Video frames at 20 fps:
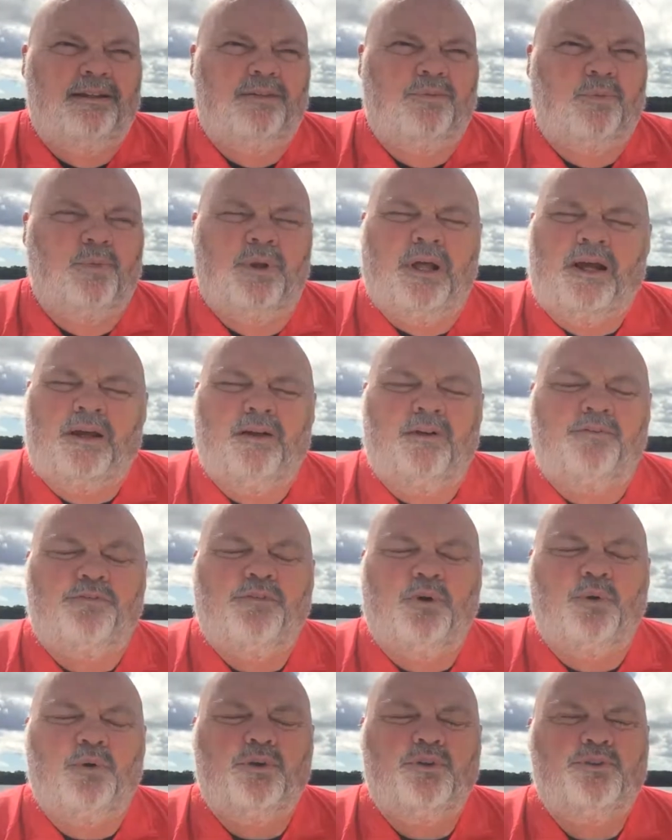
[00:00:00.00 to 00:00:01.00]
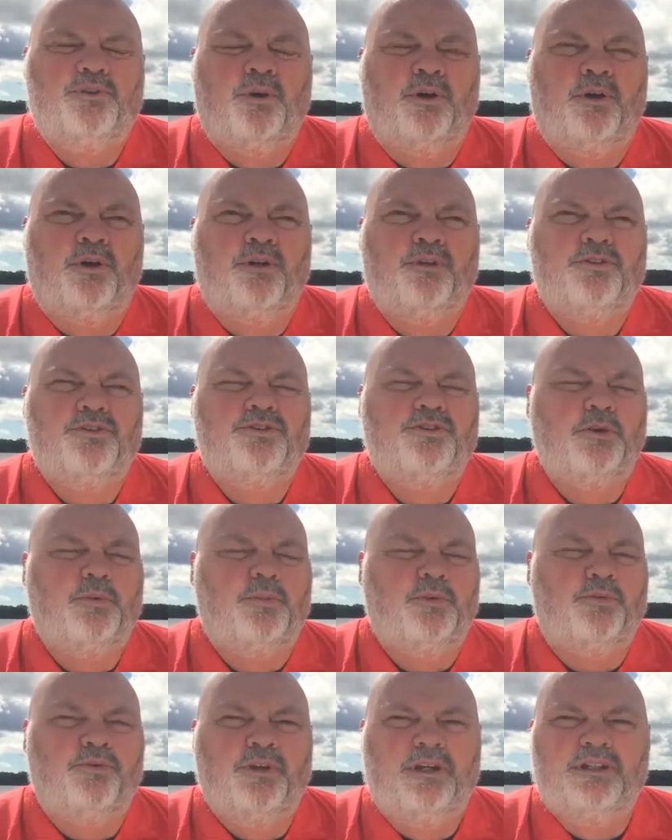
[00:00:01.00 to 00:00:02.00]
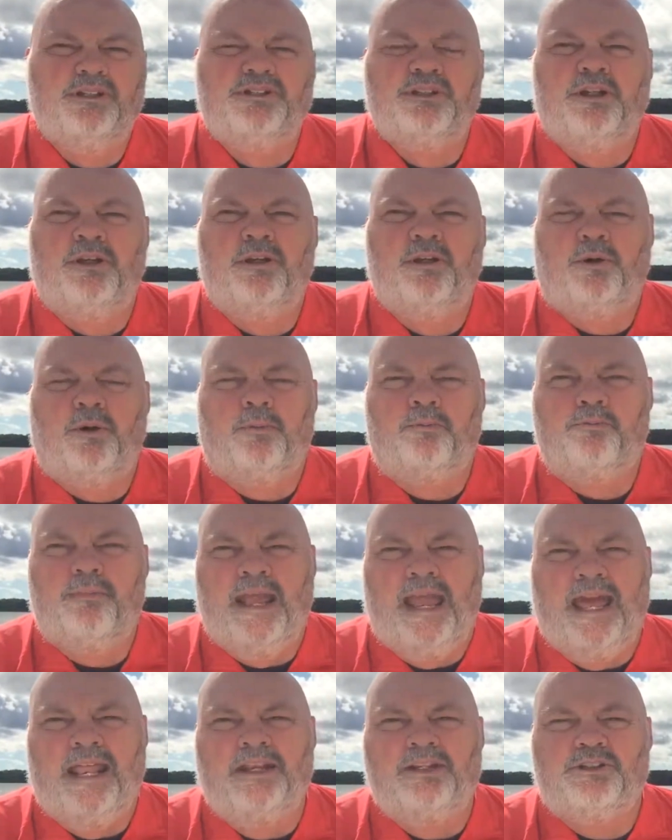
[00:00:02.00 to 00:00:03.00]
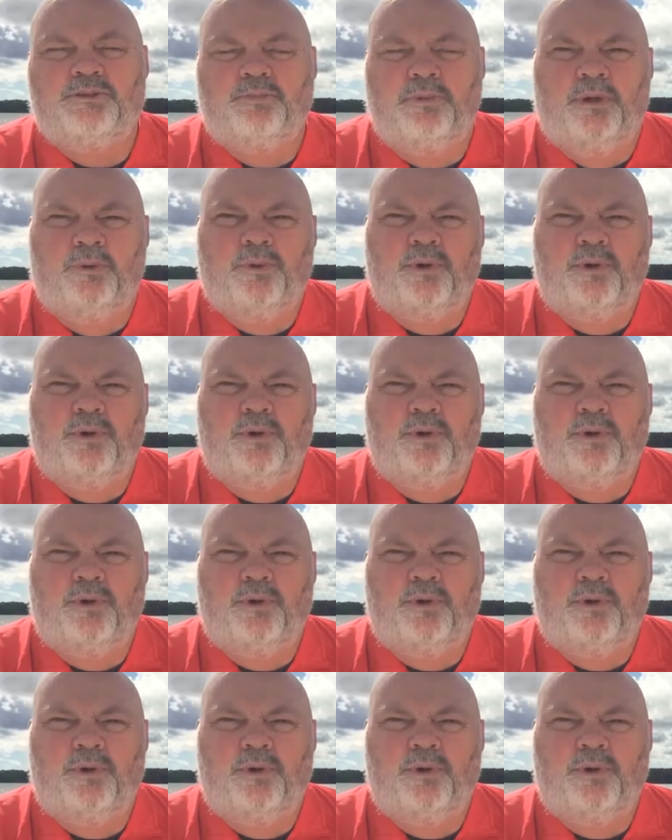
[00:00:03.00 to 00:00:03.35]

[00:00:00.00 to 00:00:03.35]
we're not going to focus on supervision or management.